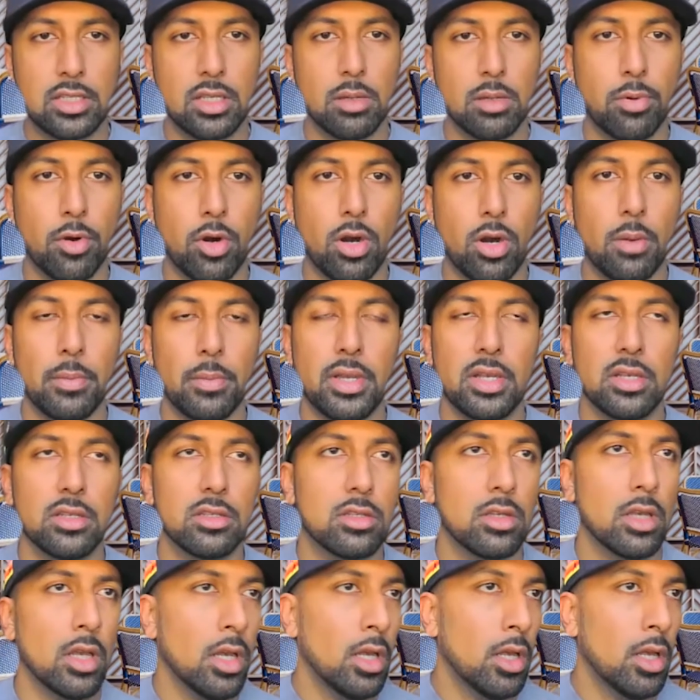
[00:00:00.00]
that's the
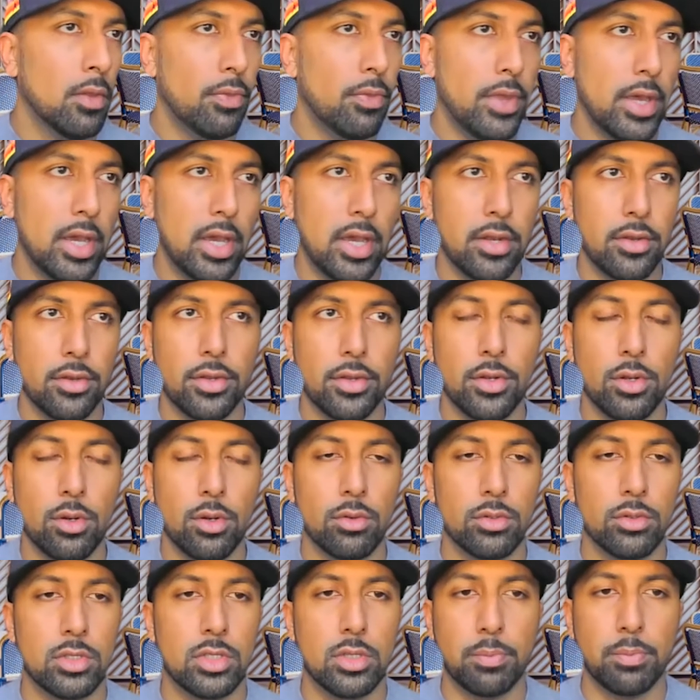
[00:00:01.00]
apartments. Then
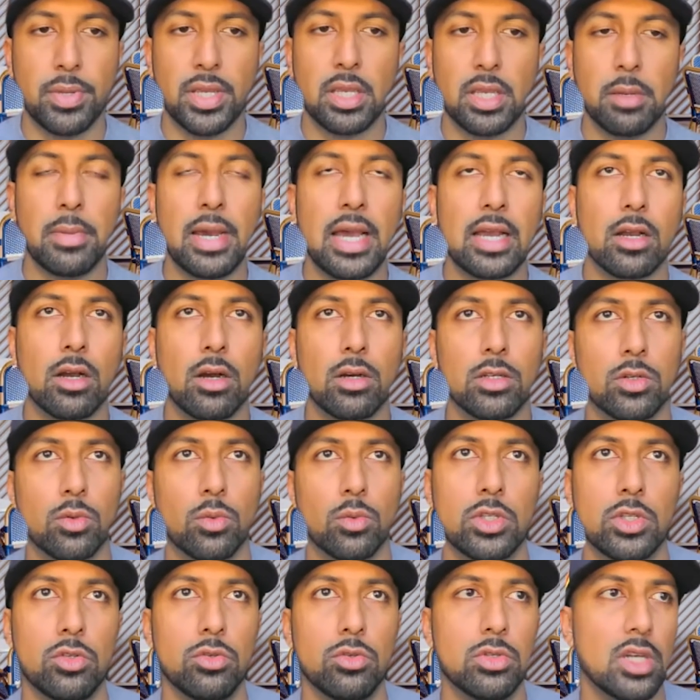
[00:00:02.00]
to piggyback onto
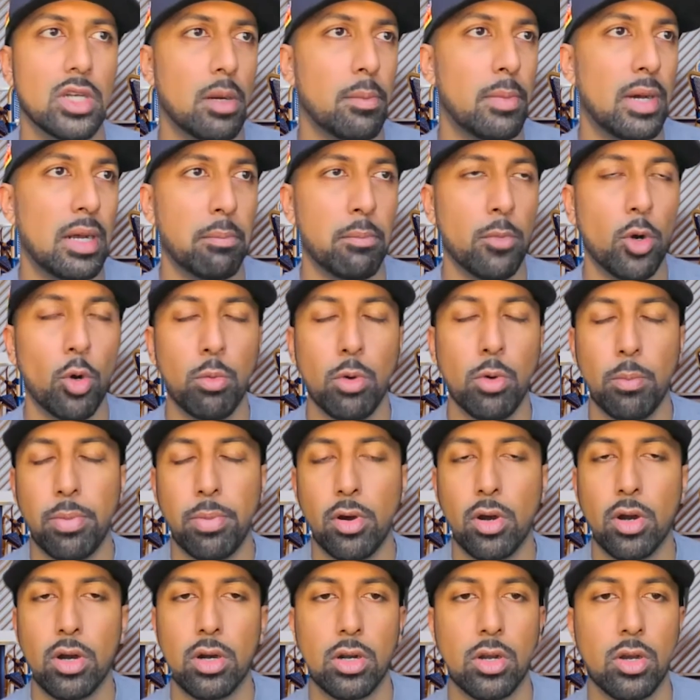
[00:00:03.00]
what you said about mobile
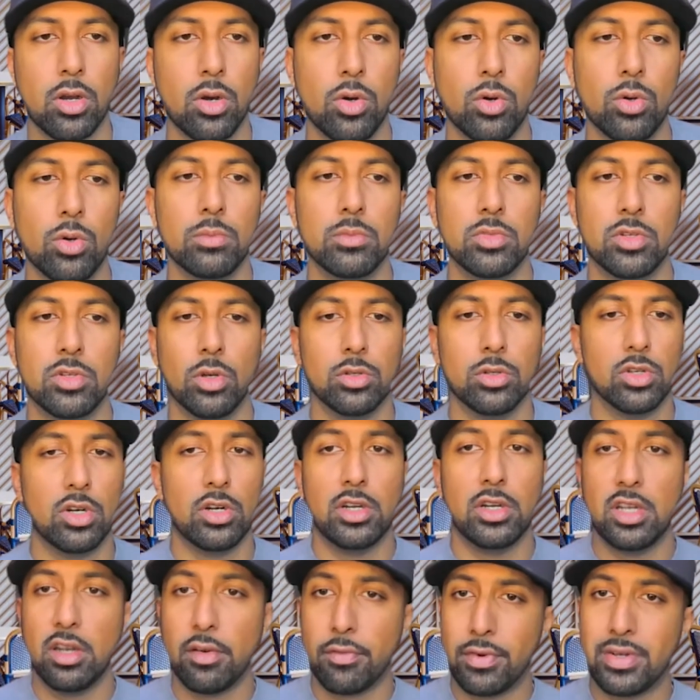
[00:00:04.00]
park homes, those are
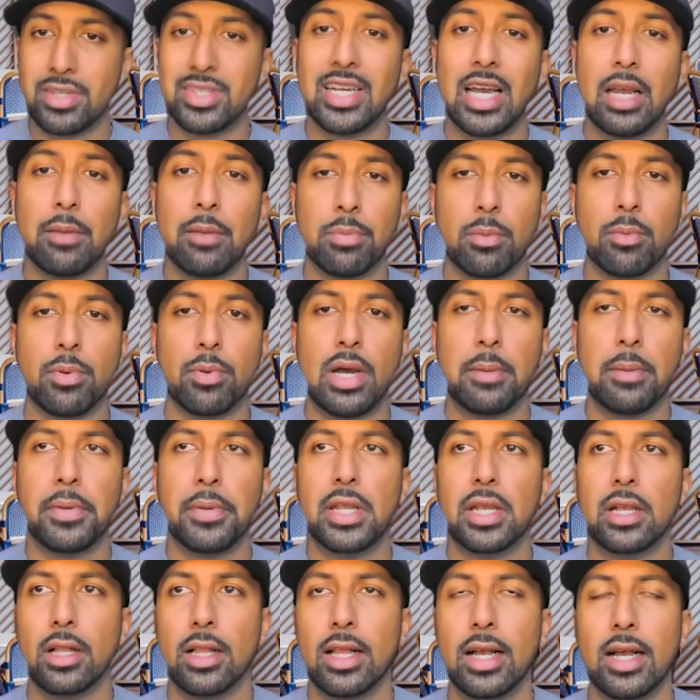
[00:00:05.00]
a different type of
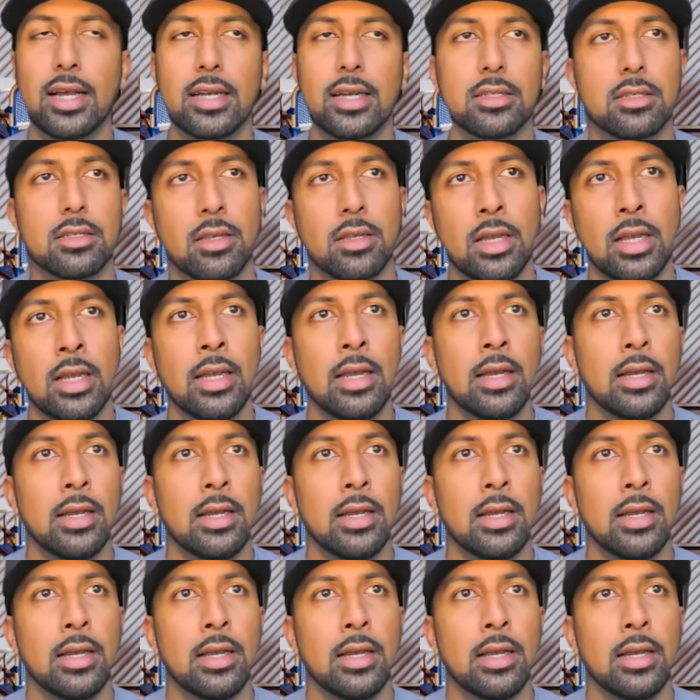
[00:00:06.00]
property class.